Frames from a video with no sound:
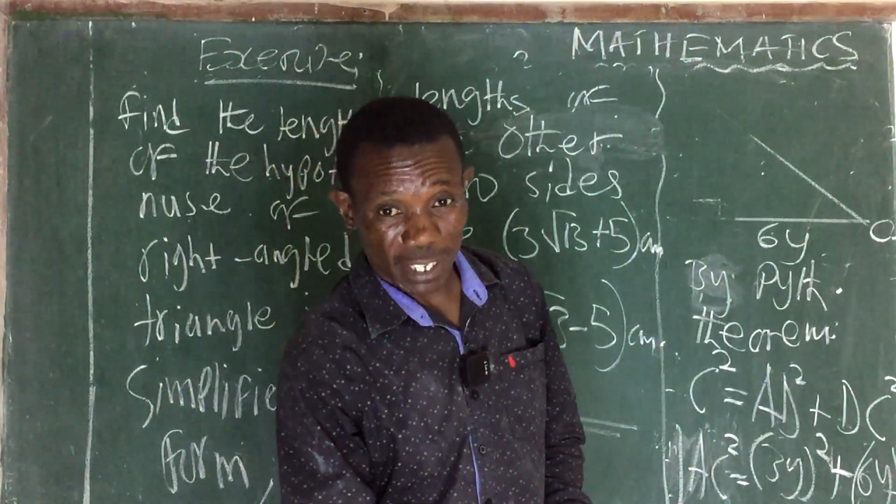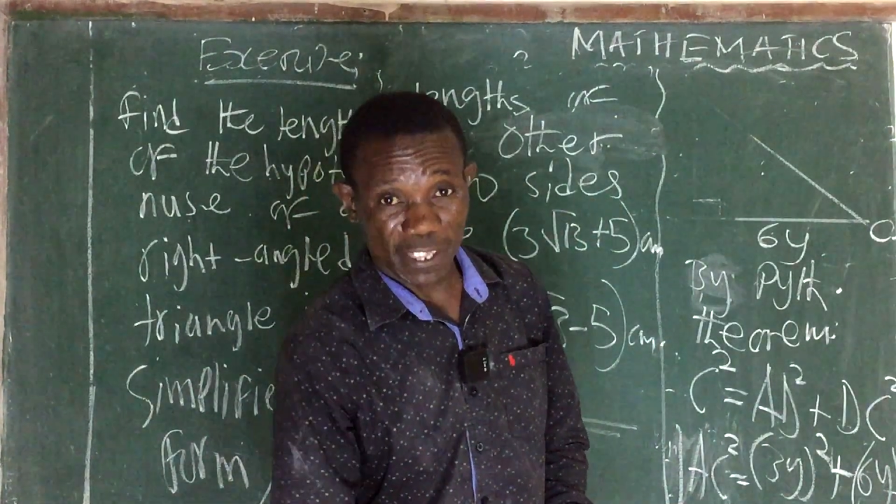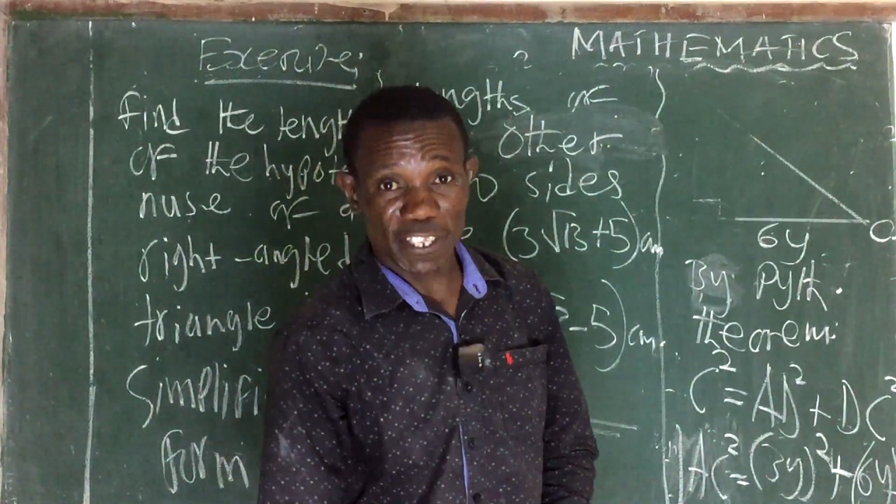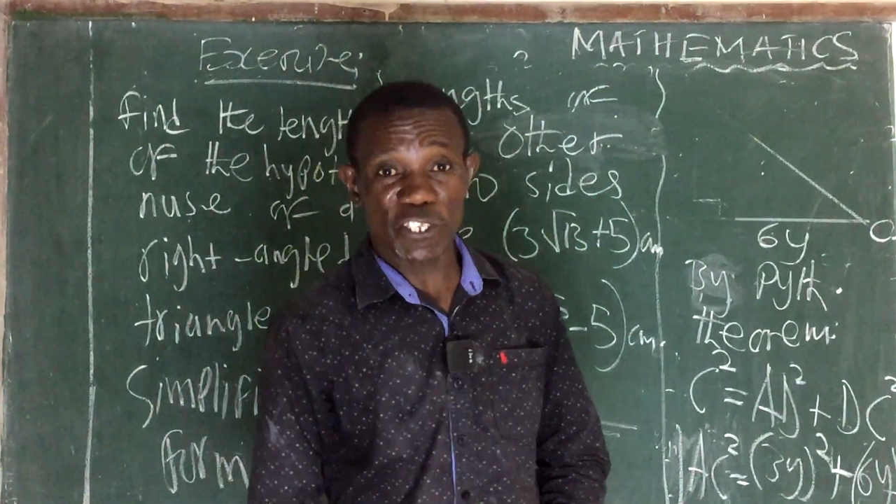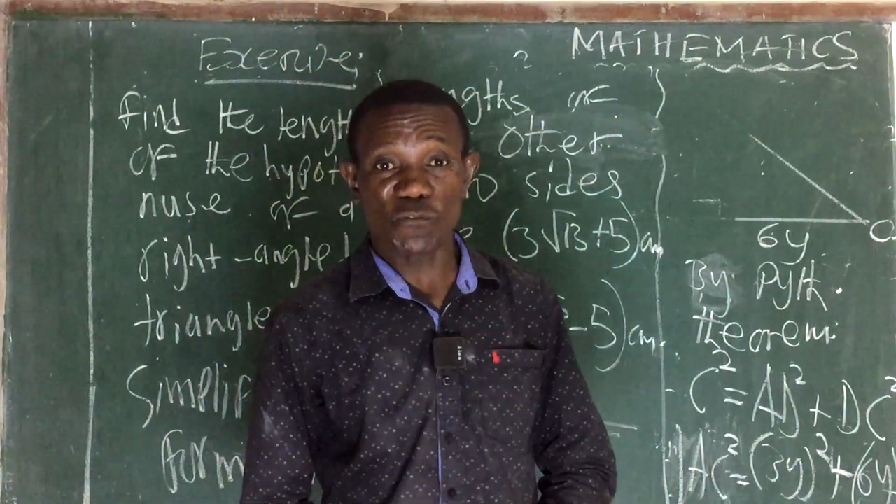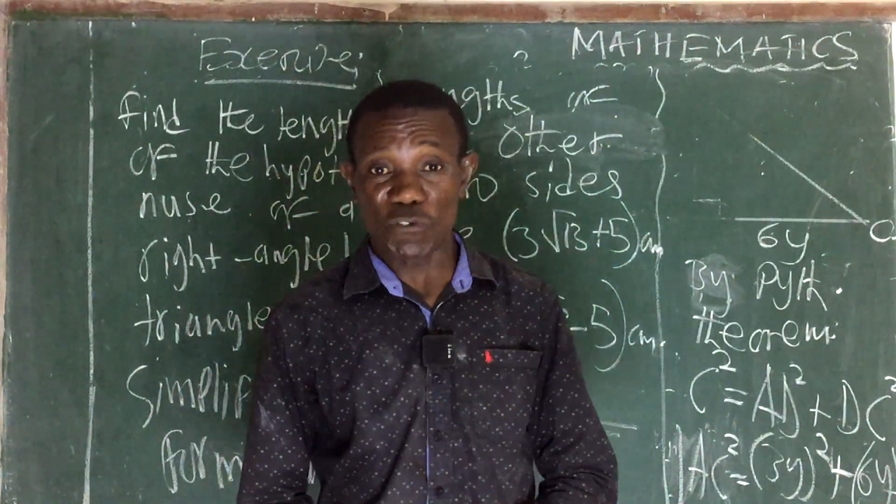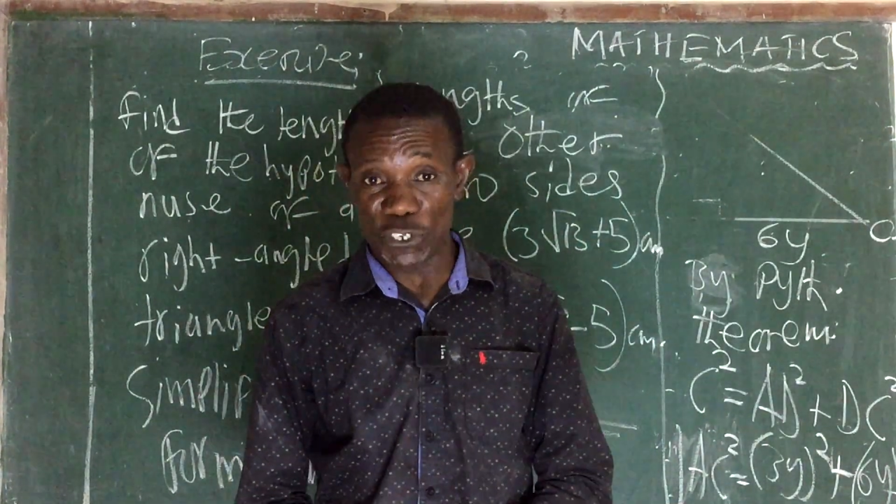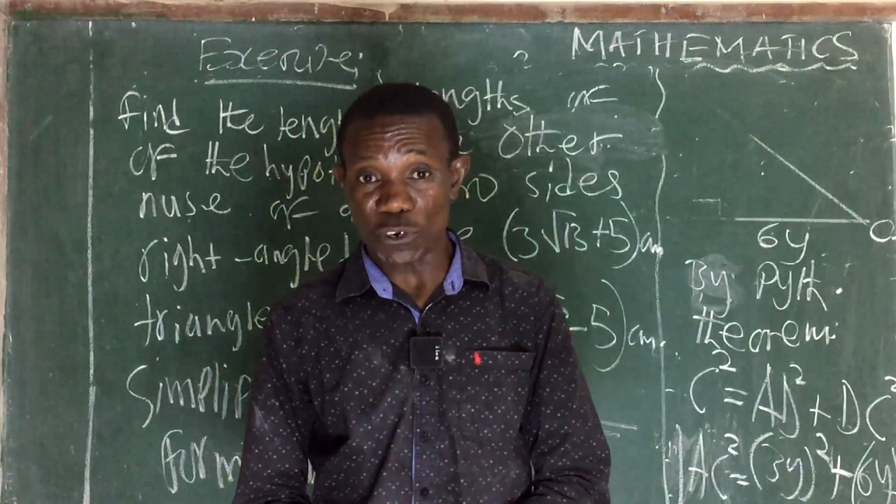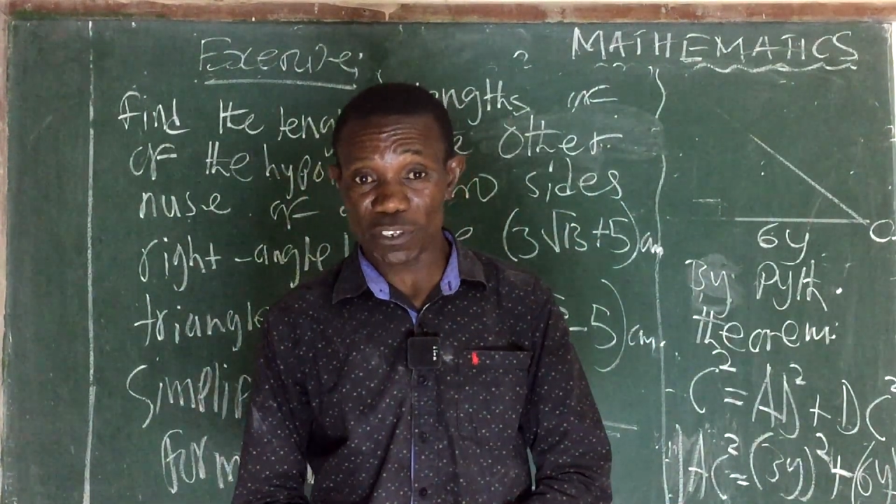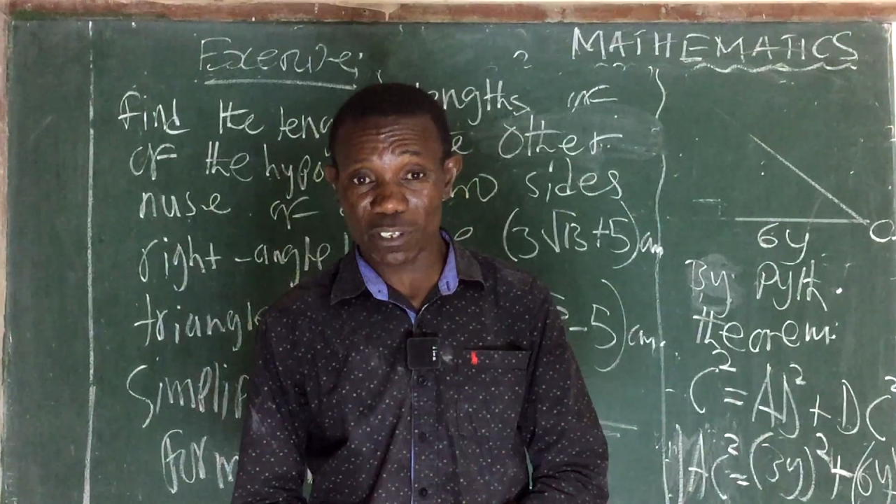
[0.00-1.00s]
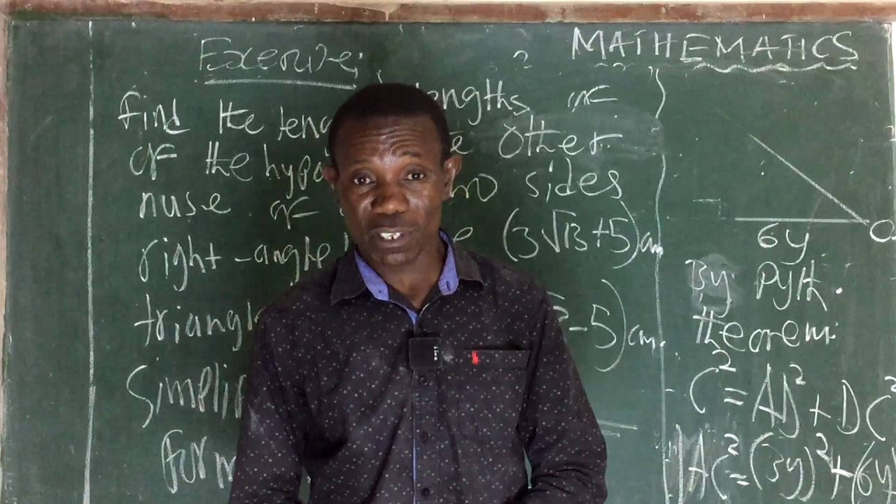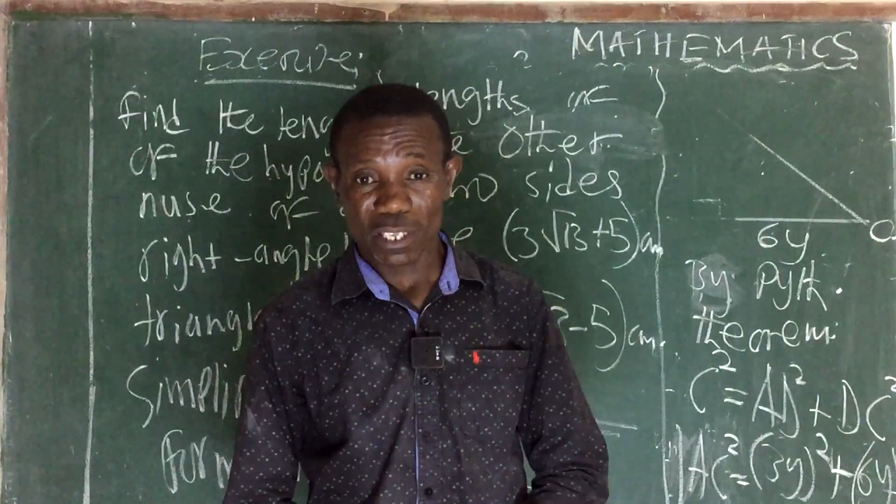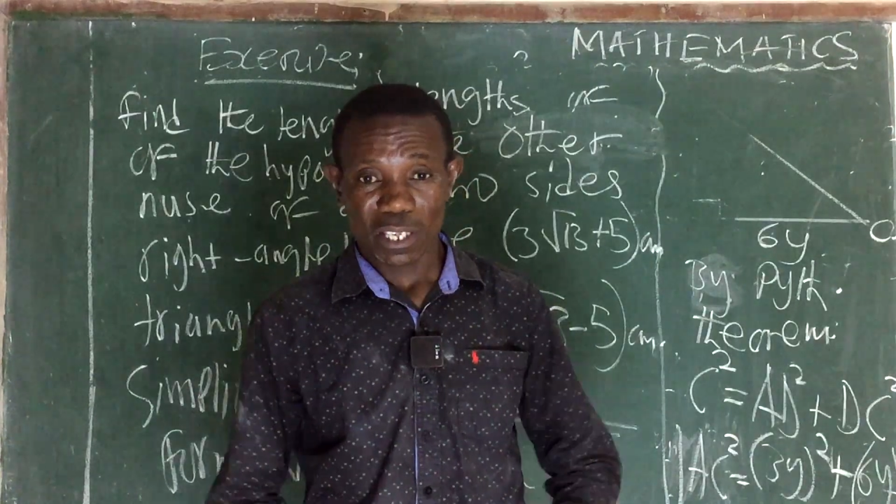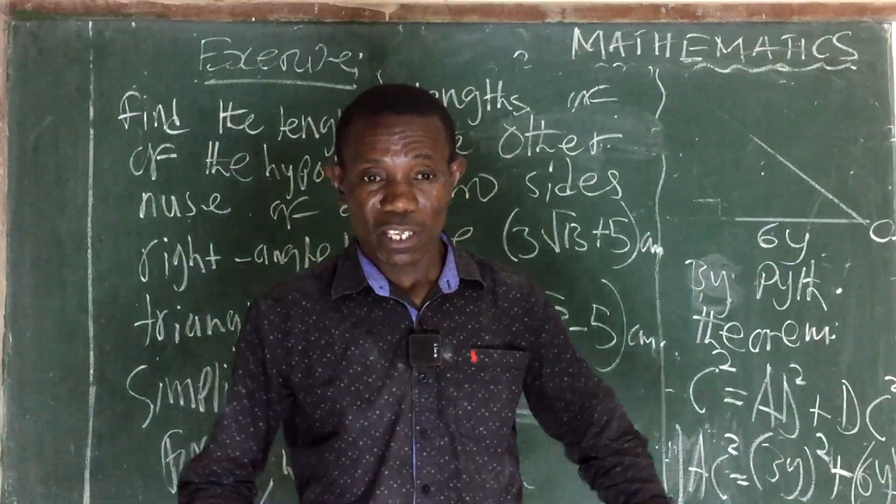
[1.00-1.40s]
these videos